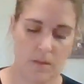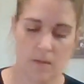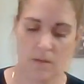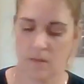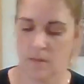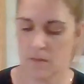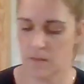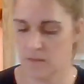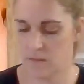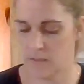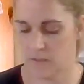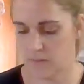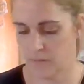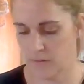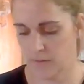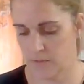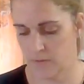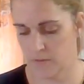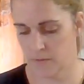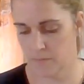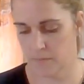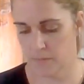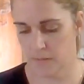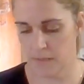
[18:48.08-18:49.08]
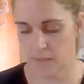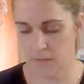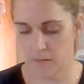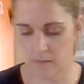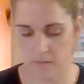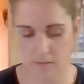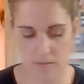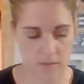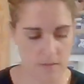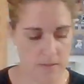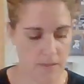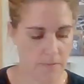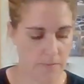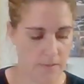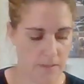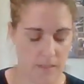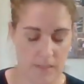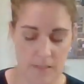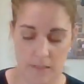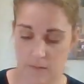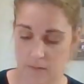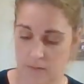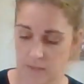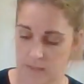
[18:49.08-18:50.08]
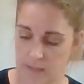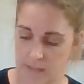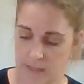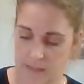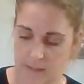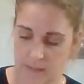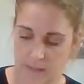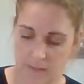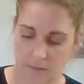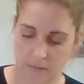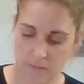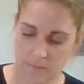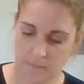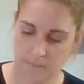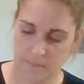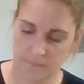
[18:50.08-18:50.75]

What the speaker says: And so we used blue, so now we're going to use yellow.